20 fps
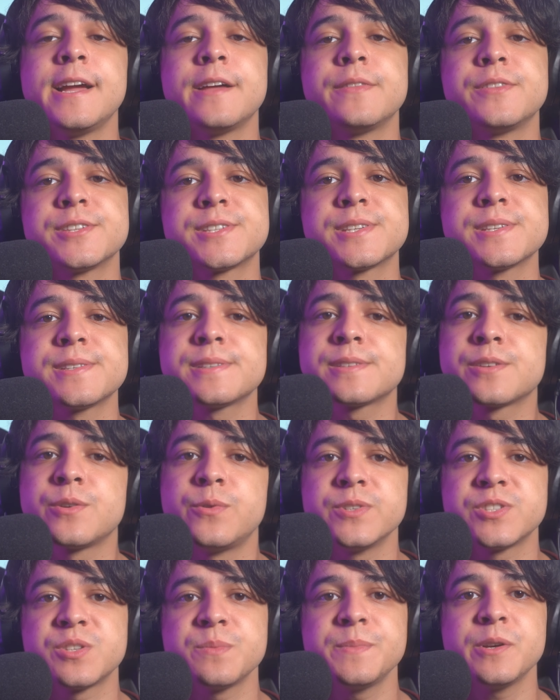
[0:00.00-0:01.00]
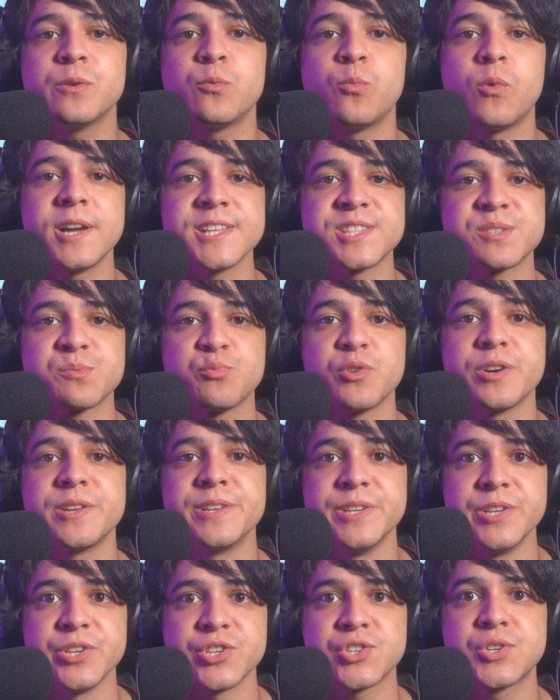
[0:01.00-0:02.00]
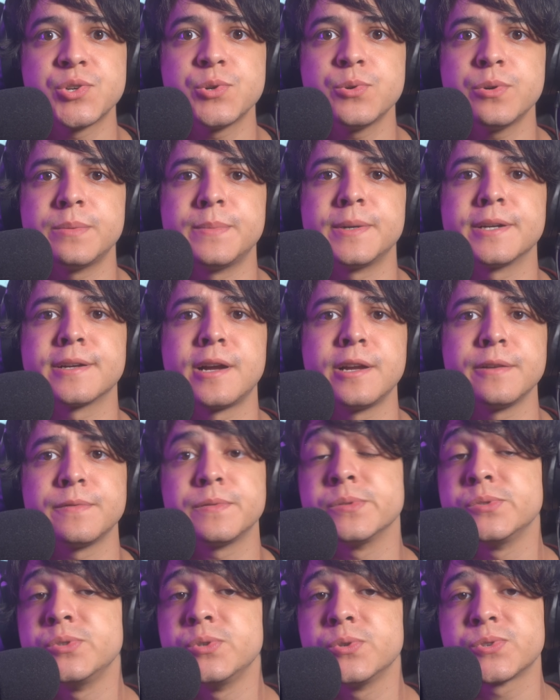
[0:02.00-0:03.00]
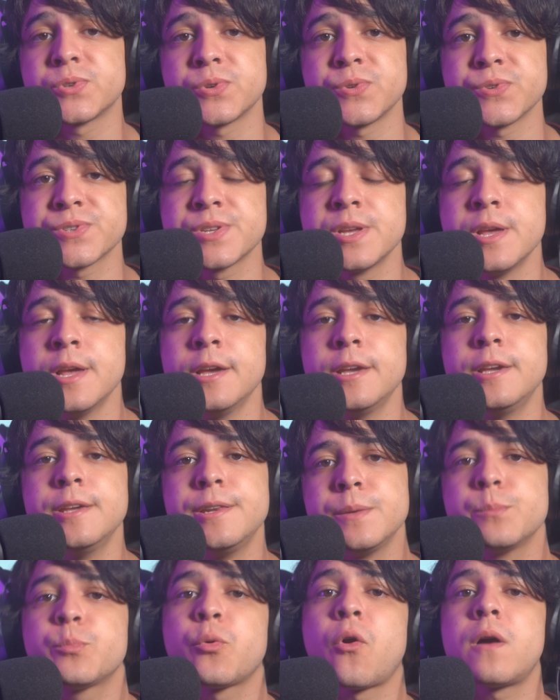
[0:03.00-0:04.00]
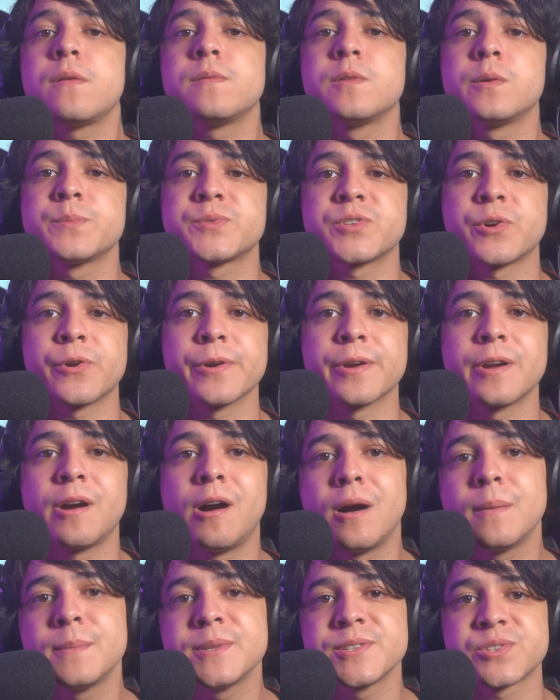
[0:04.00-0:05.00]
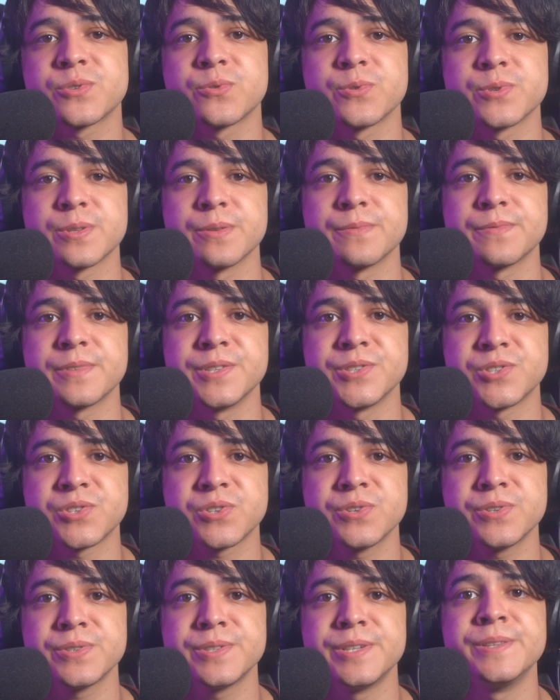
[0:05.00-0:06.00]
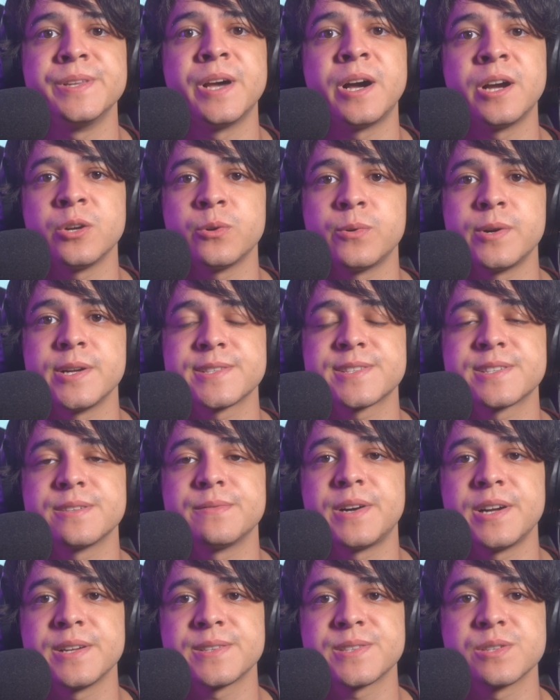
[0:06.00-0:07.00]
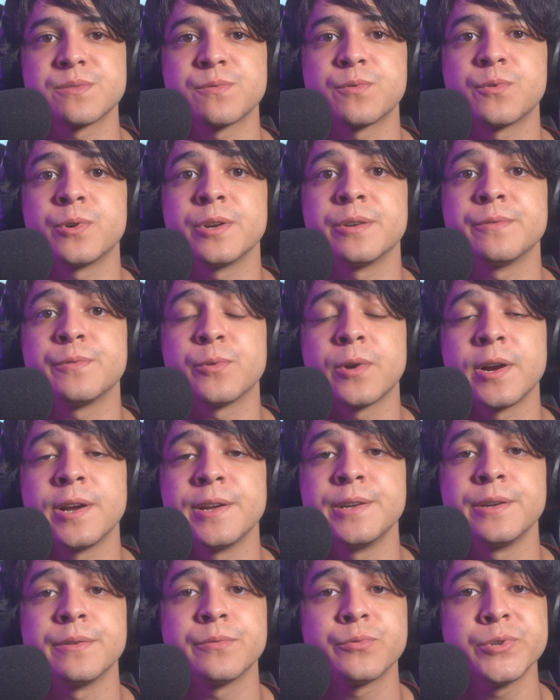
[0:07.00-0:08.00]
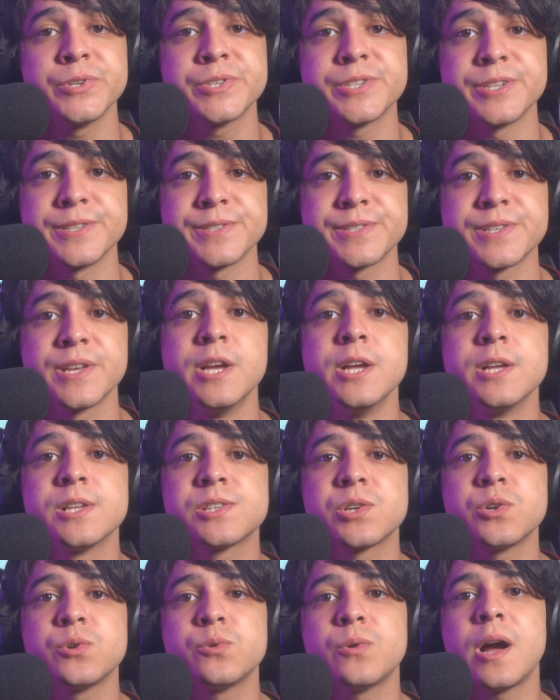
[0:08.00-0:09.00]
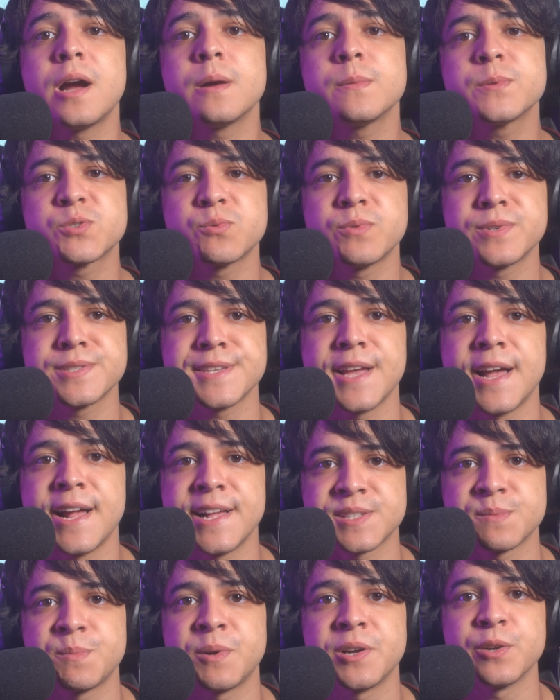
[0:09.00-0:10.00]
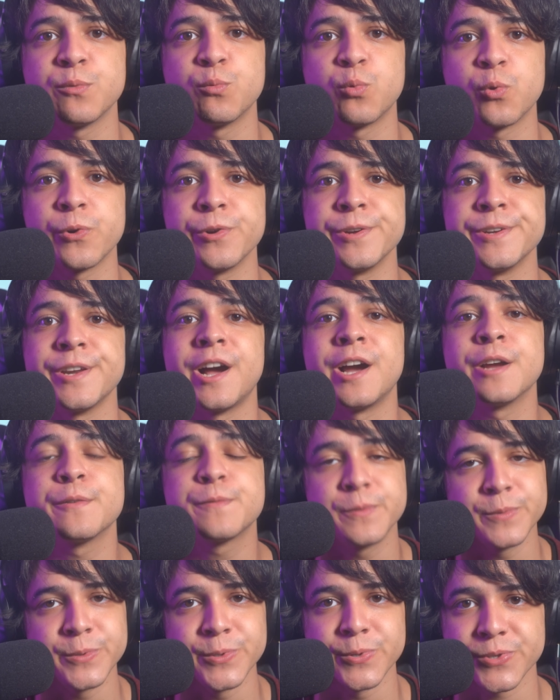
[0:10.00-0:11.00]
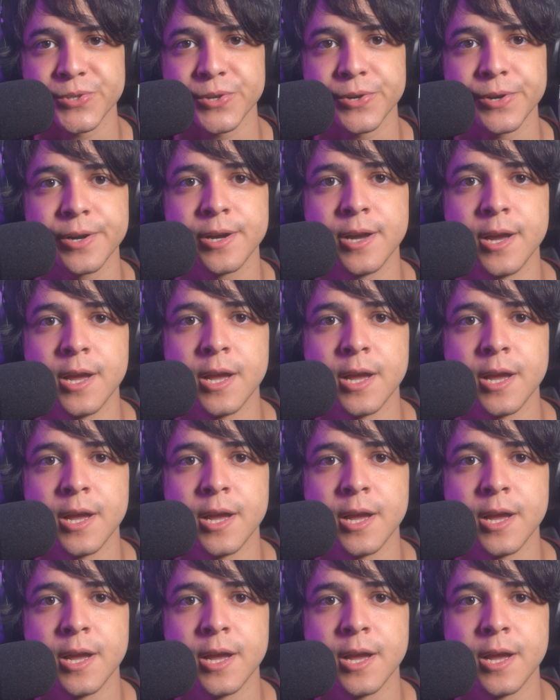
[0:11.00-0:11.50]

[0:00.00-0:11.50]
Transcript: and this is going to be a widespread issue among iPhone users. Heating problems are a common source of concern in iOS devices for a variety of reasons, so I was once asked by a worried iPhone user,